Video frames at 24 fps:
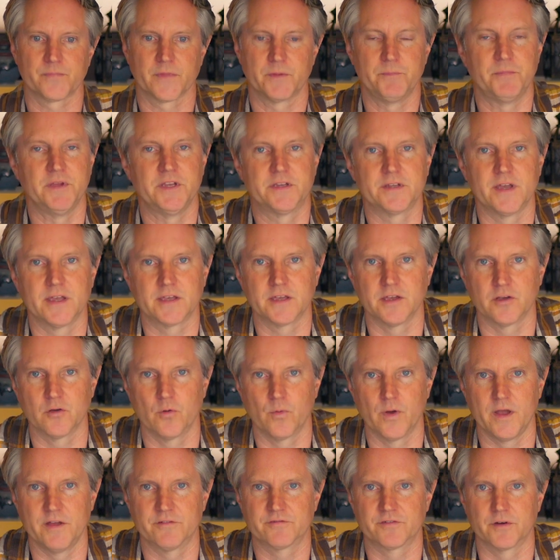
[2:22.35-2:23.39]
be taking
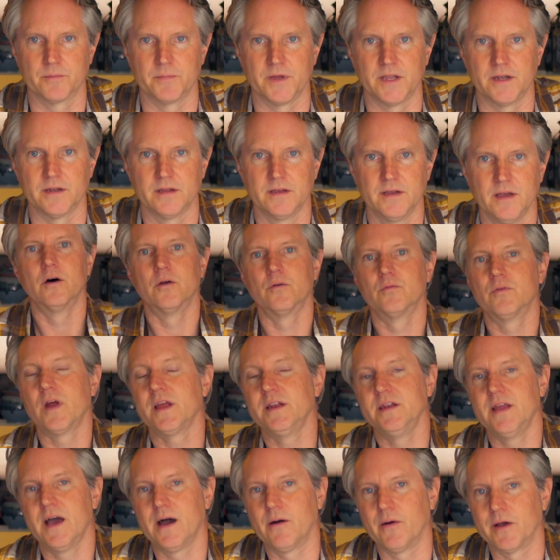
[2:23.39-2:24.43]
away from it?
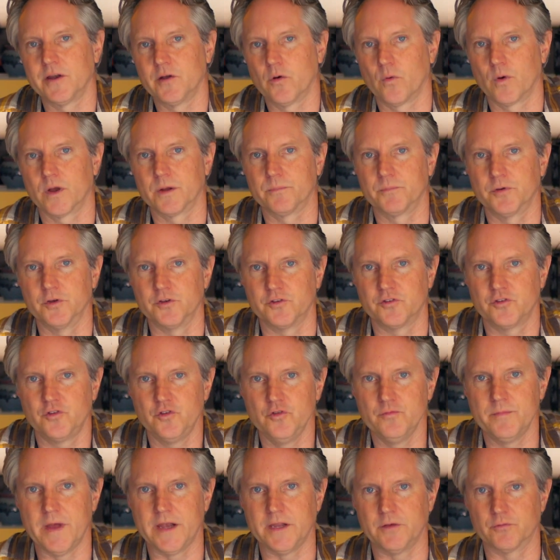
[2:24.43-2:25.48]
Right now, I don't want to put
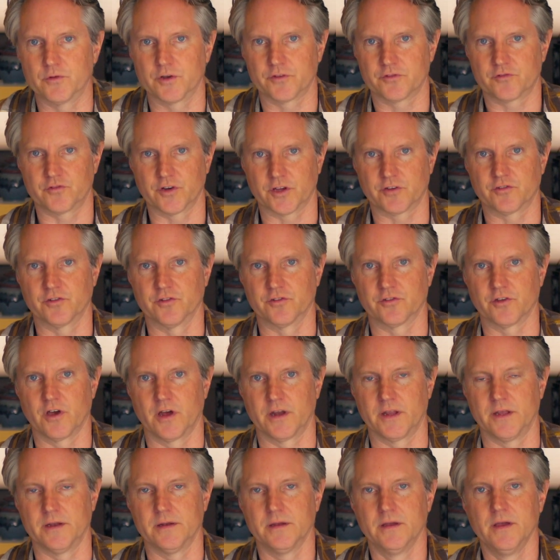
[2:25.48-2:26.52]
too many restrictions
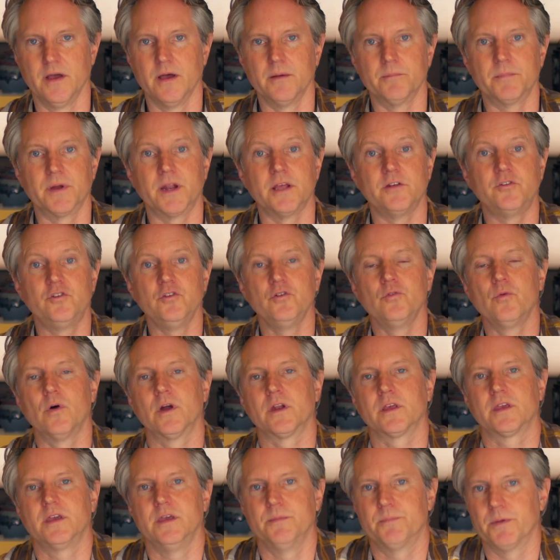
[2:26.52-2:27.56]
on it, but I do
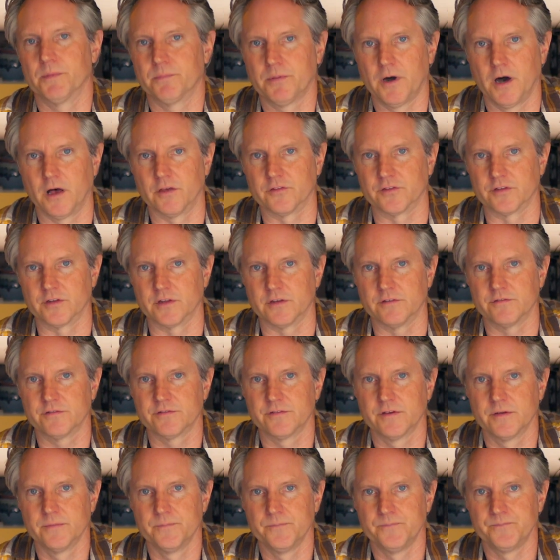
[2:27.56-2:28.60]
want to keep it positive.
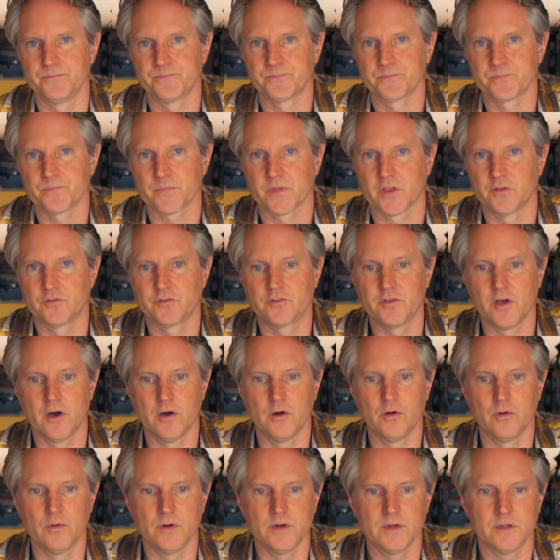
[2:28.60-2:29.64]

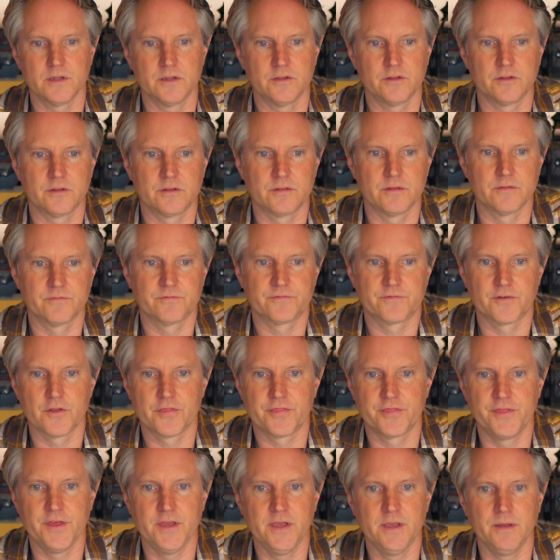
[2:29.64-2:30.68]
So for
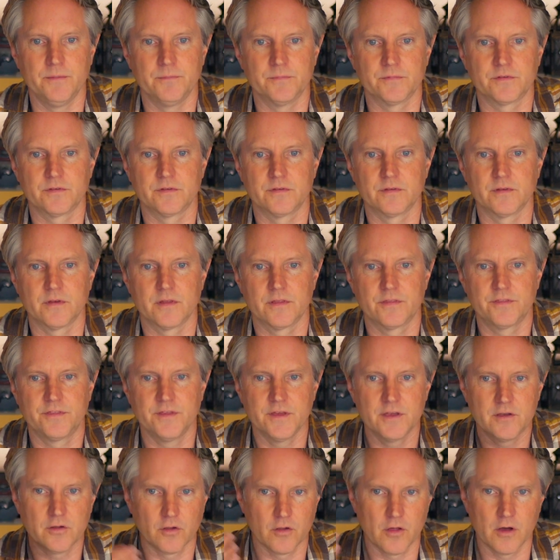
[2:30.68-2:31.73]
themes,
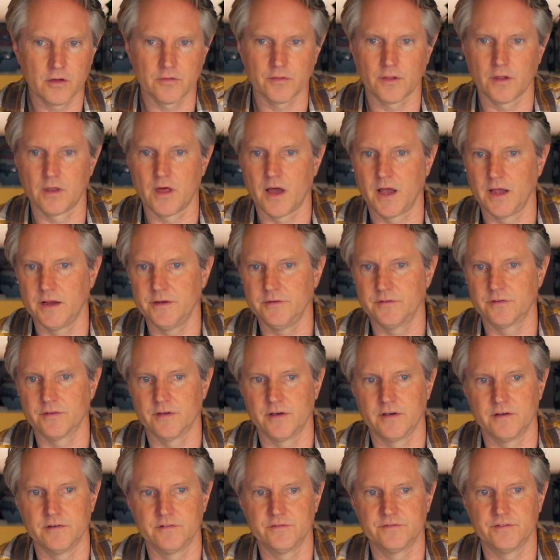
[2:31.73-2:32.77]
think along the lines
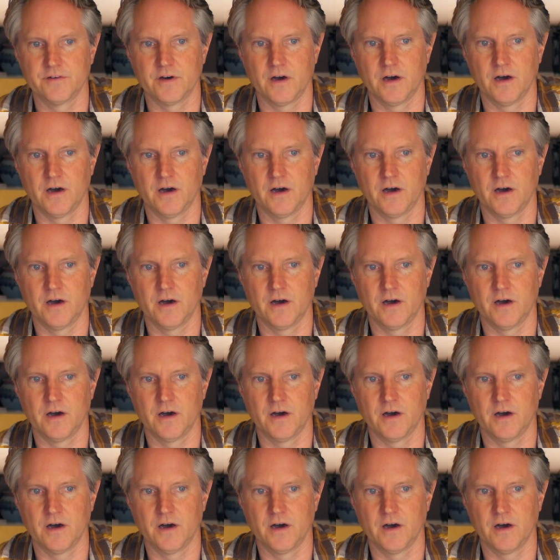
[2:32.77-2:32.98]
of